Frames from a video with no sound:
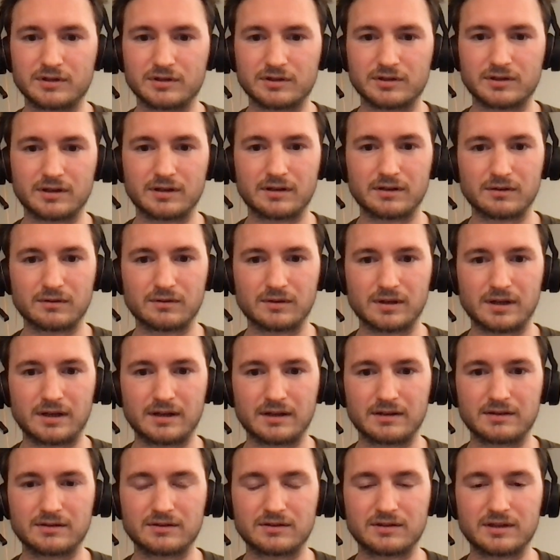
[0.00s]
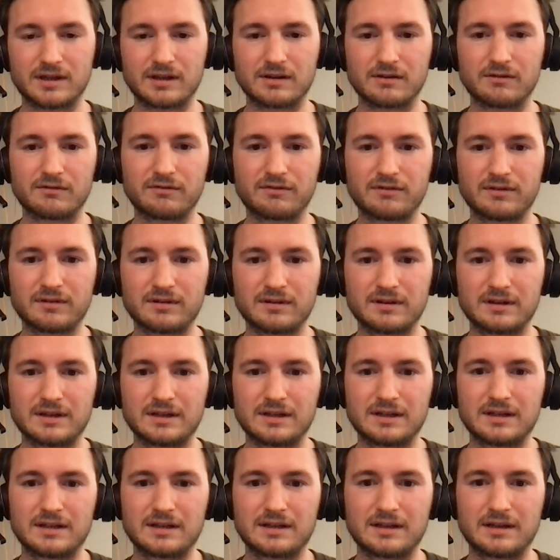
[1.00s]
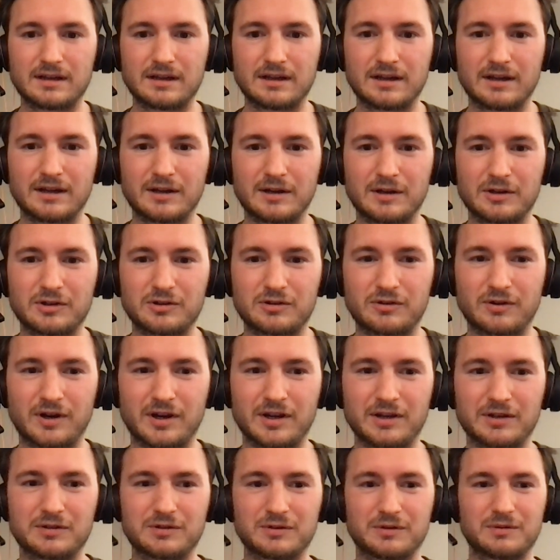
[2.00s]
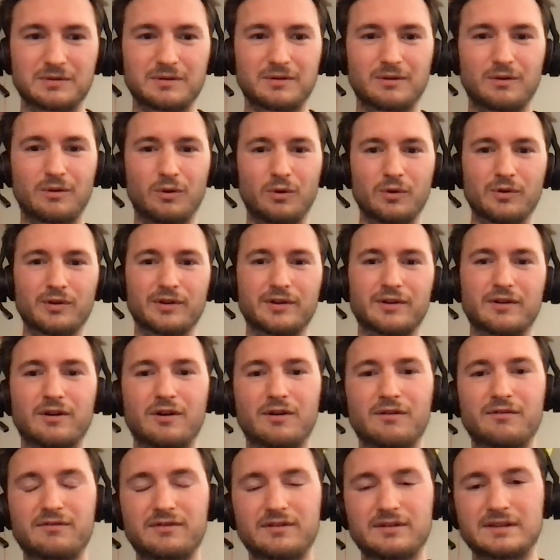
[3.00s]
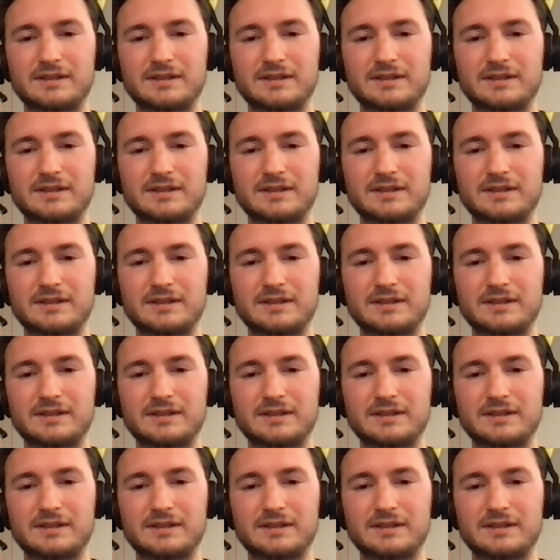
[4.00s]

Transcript: is going to look like instead of trying to hold it off.